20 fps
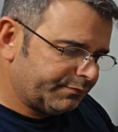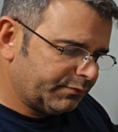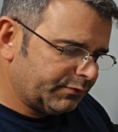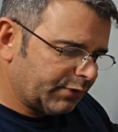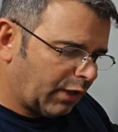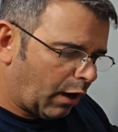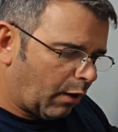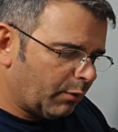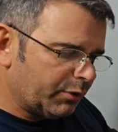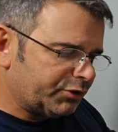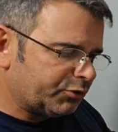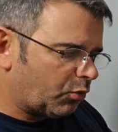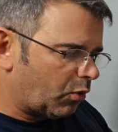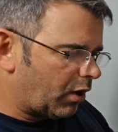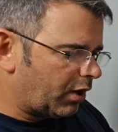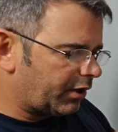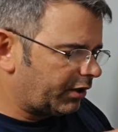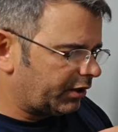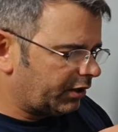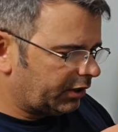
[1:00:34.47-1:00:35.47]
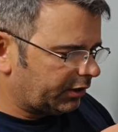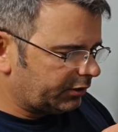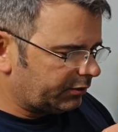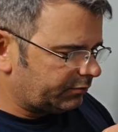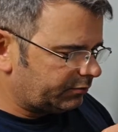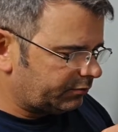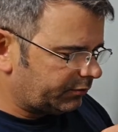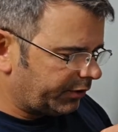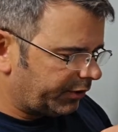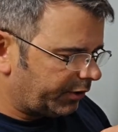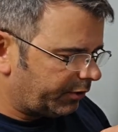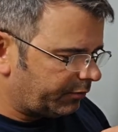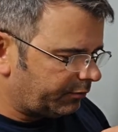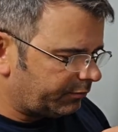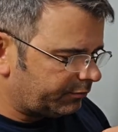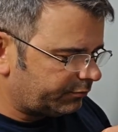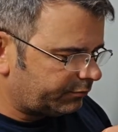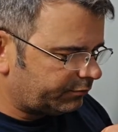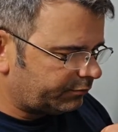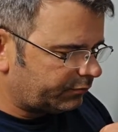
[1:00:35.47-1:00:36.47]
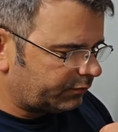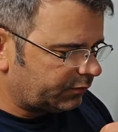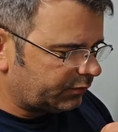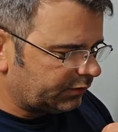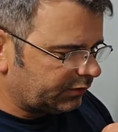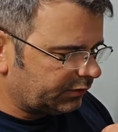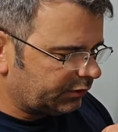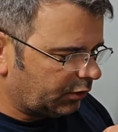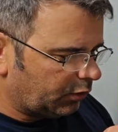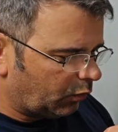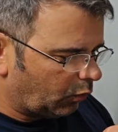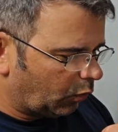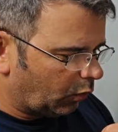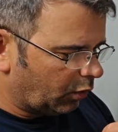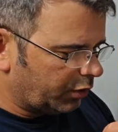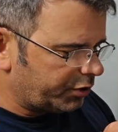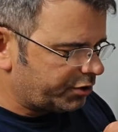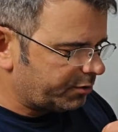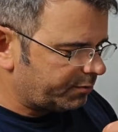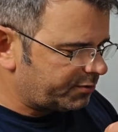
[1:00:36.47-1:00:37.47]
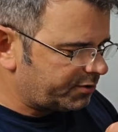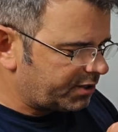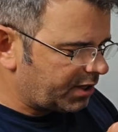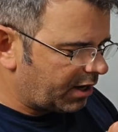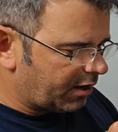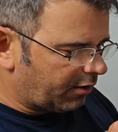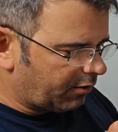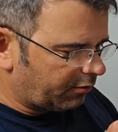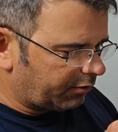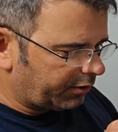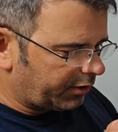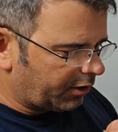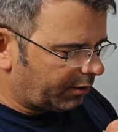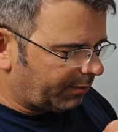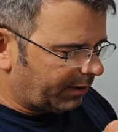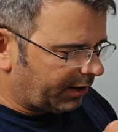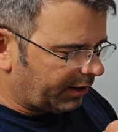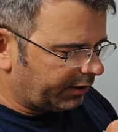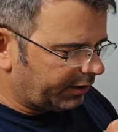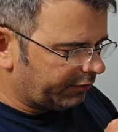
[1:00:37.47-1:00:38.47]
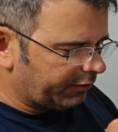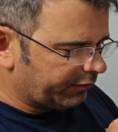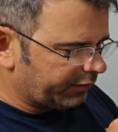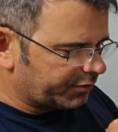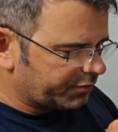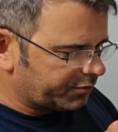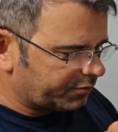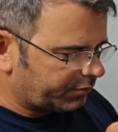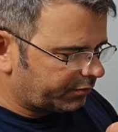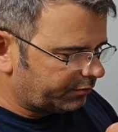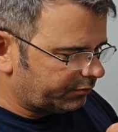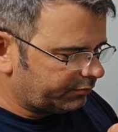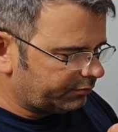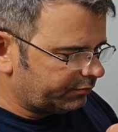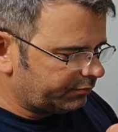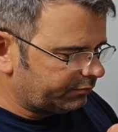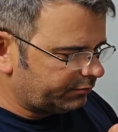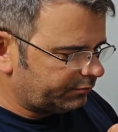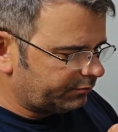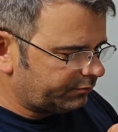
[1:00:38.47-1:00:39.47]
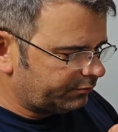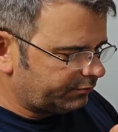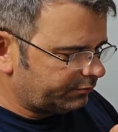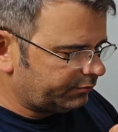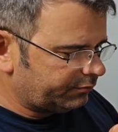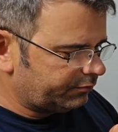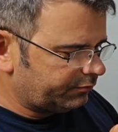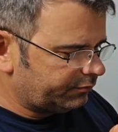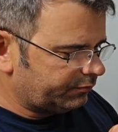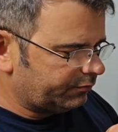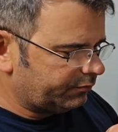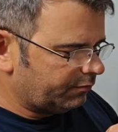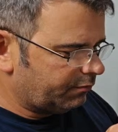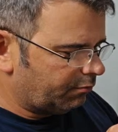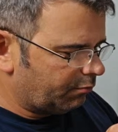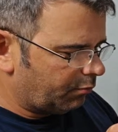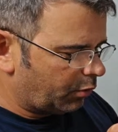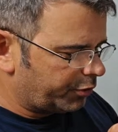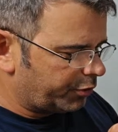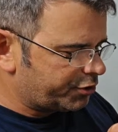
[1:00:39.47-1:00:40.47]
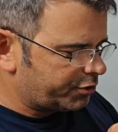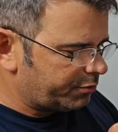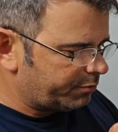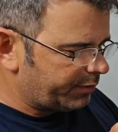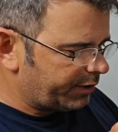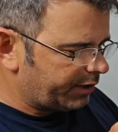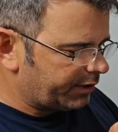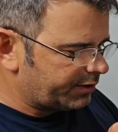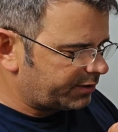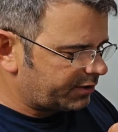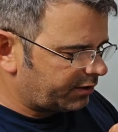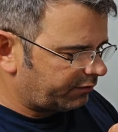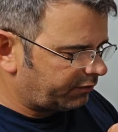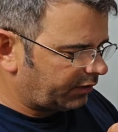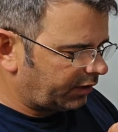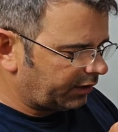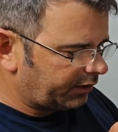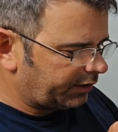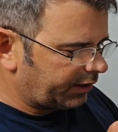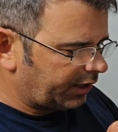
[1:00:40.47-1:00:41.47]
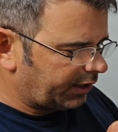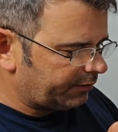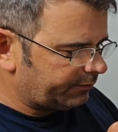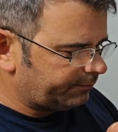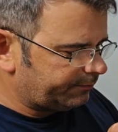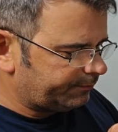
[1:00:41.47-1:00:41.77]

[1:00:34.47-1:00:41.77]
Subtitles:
Always wanted to hunt, warships down. I don't care about individual merchantmen, stuff like that.